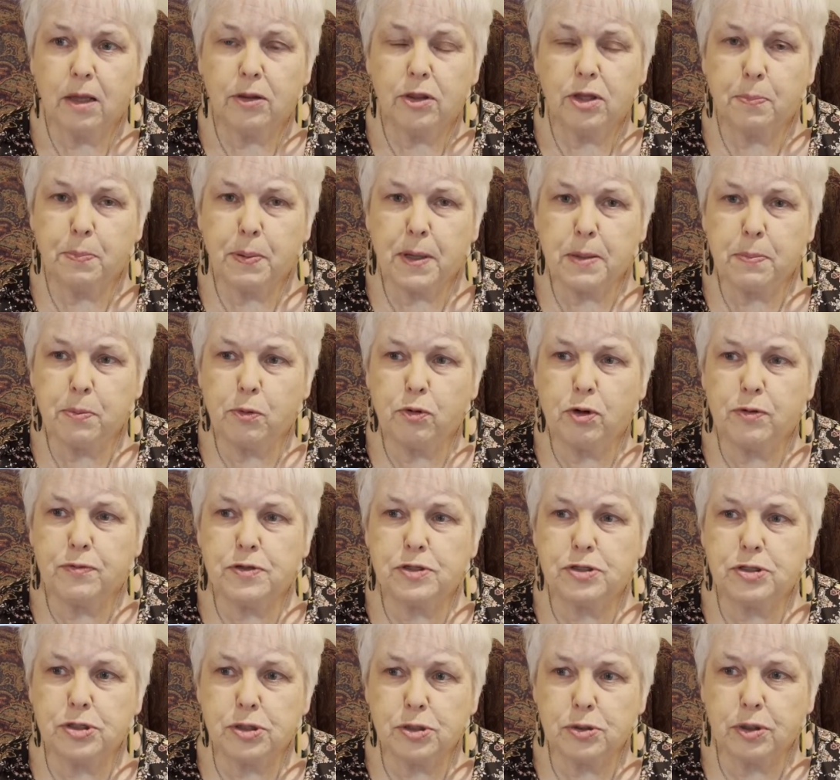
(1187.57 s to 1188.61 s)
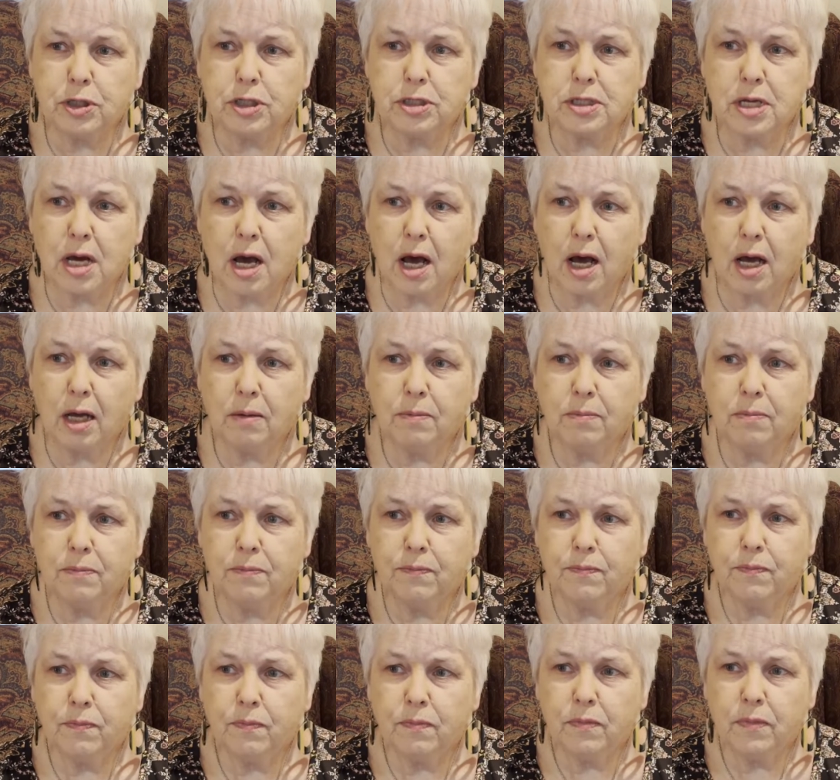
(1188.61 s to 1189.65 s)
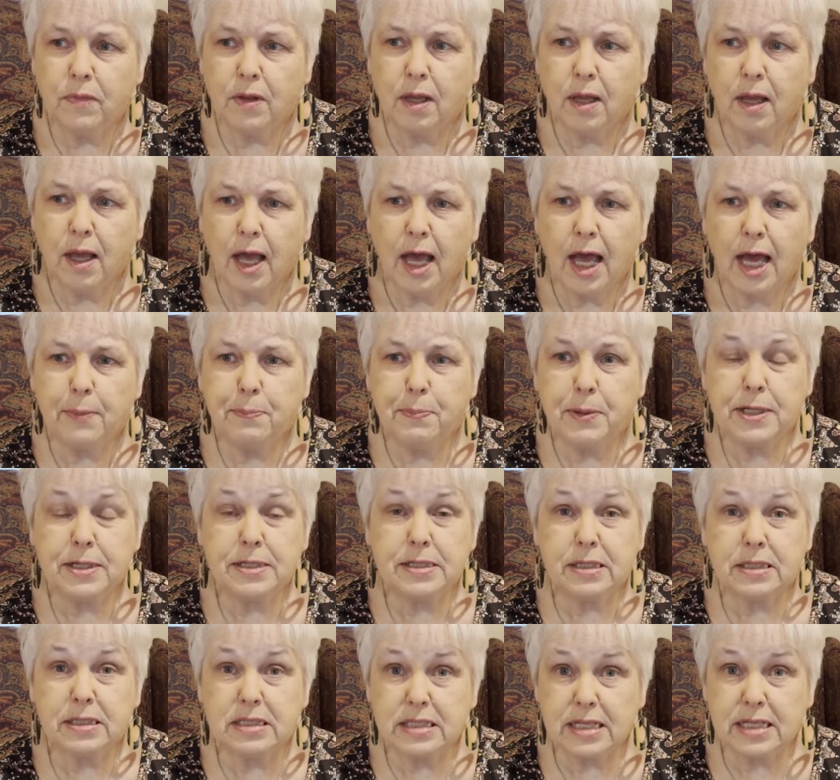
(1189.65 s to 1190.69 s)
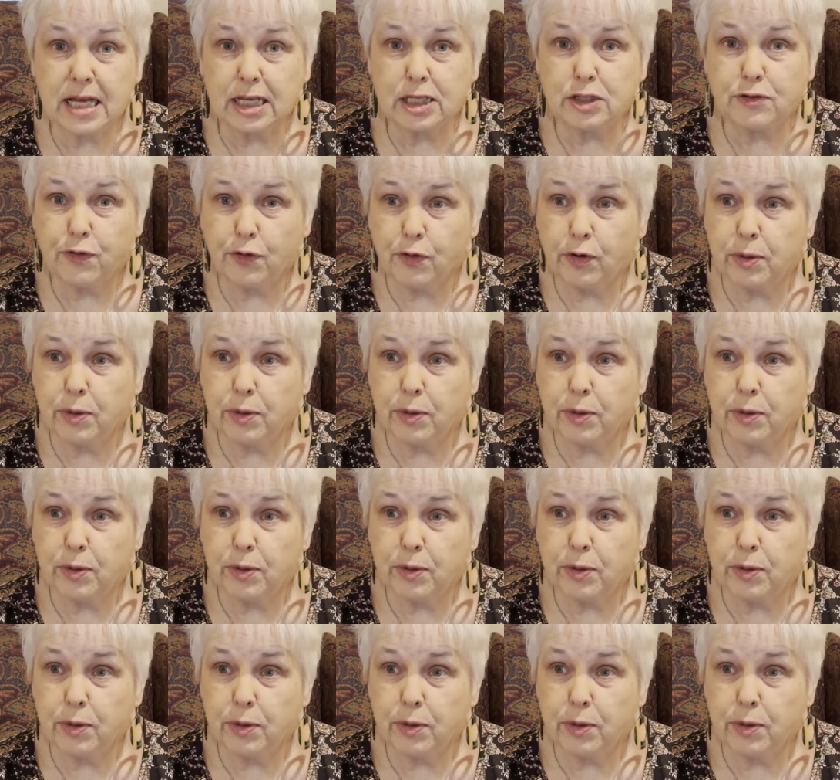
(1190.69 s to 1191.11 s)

The people of Sukhota had been successful